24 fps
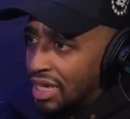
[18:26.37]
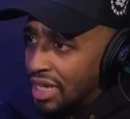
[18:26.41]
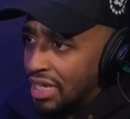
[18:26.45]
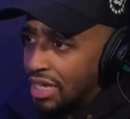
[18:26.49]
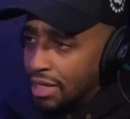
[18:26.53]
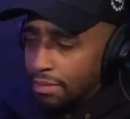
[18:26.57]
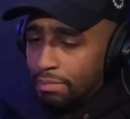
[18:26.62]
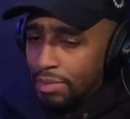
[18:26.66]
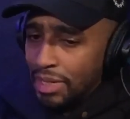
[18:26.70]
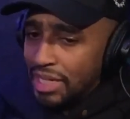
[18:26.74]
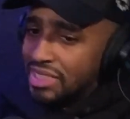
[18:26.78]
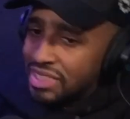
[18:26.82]
It
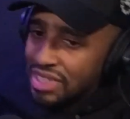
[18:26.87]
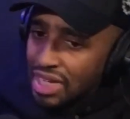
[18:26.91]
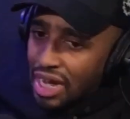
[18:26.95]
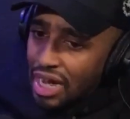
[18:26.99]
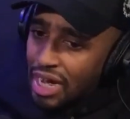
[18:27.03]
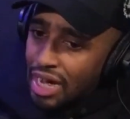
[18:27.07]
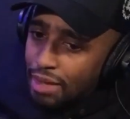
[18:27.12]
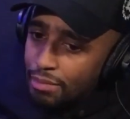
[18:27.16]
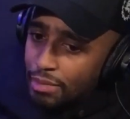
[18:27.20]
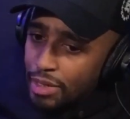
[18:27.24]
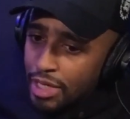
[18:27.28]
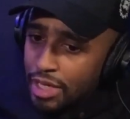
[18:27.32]
could be
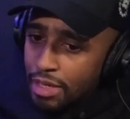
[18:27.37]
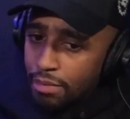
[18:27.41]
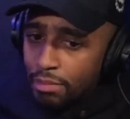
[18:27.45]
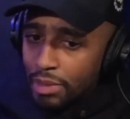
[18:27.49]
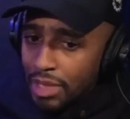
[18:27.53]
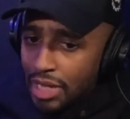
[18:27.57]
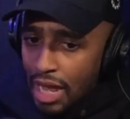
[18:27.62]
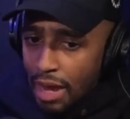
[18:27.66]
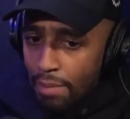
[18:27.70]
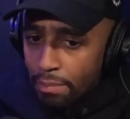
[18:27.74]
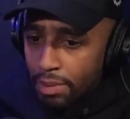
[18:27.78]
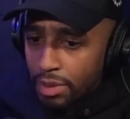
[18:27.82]
time. It could
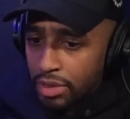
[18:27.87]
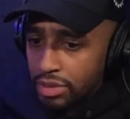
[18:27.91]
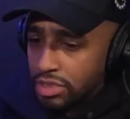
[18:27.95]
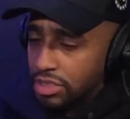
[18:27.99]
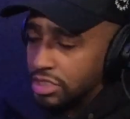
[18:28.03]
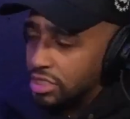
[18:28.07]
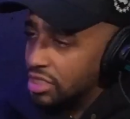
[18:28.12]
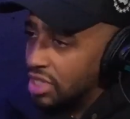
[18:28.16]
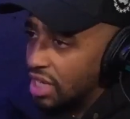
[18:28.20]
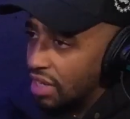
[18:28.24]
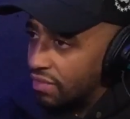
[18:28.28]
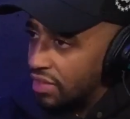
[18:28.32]
be that
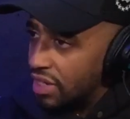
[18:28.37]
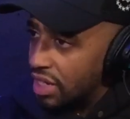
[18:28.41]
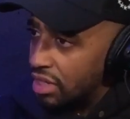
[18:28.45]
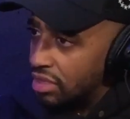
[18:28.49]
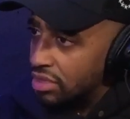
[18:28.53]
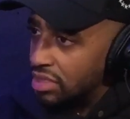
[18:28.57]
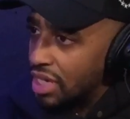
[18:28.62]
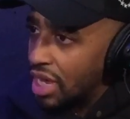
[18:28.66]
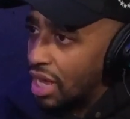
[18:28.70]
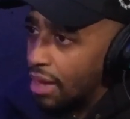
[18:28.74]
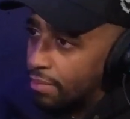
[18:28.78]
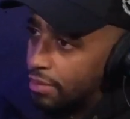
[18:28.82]
person's giving their
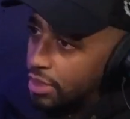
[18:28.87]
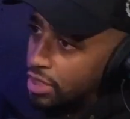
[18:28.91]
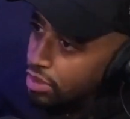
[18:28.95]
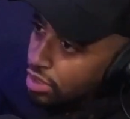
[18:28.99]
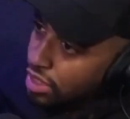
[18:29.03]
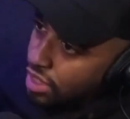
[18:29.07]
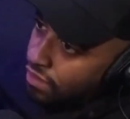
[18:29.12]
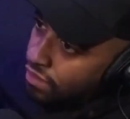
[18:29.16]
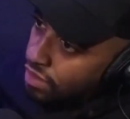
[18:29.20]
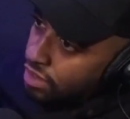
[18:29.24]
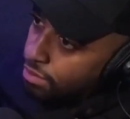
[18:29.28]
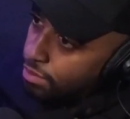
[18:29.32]
time and you're
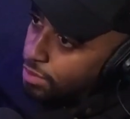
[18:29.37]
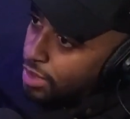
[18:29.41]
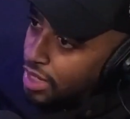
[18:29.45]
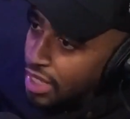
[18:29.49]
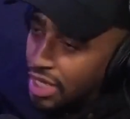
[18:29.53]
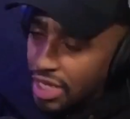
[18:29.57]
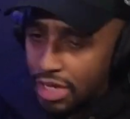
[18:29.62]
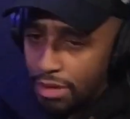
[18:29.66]
giving them money.